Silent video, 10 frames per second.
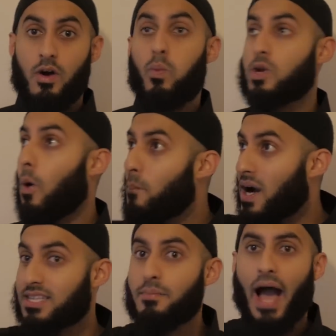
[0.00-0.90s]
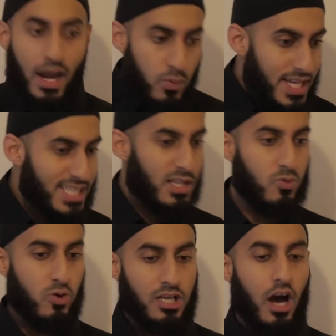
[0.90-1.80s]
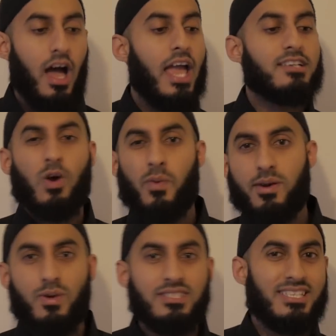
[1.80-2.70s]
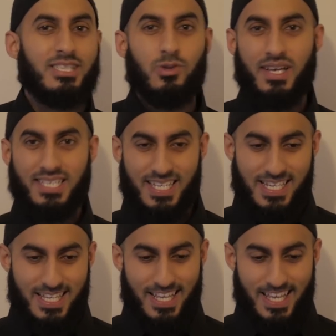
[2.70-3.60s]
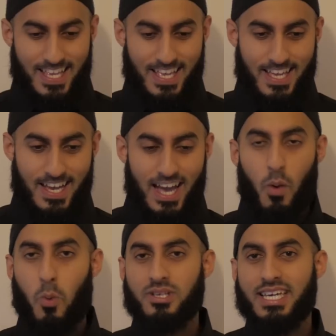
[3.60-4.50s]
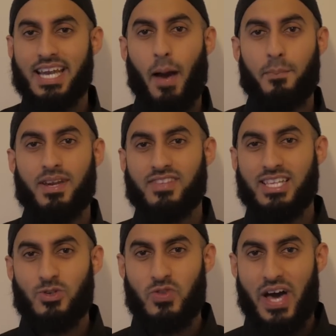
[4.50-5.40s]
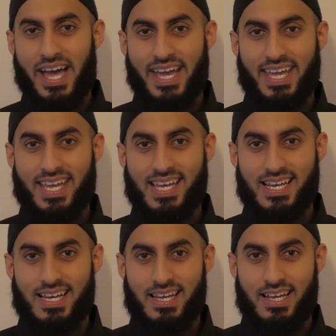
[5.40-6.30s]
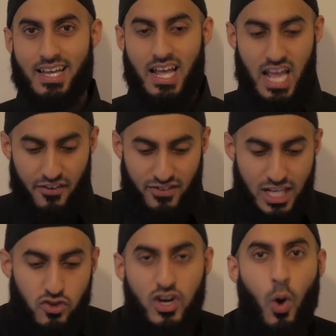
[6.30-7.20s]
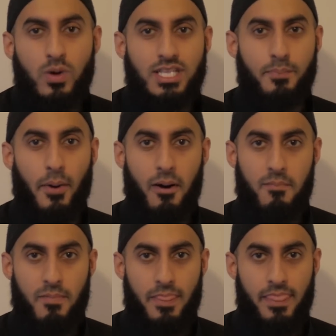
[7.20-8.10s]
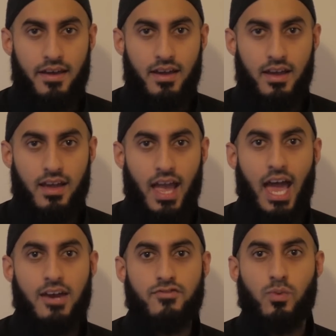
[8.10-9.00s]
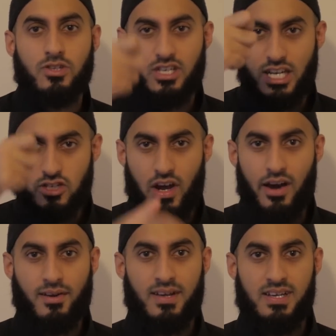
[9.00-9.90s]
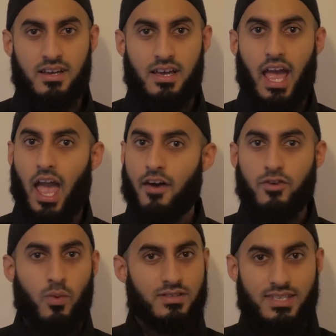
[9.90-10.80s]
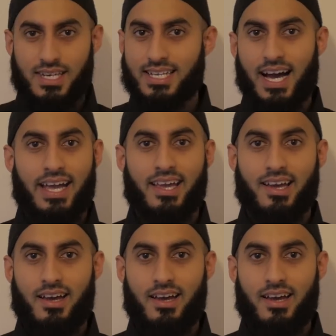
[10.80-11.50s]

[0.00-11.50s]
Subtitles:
We don't bug them and we get the water. It's a win-win situation. What's going to happen if they do that? If they drill a hole at the bottom, everyone's going to drown. Everyone's going to die.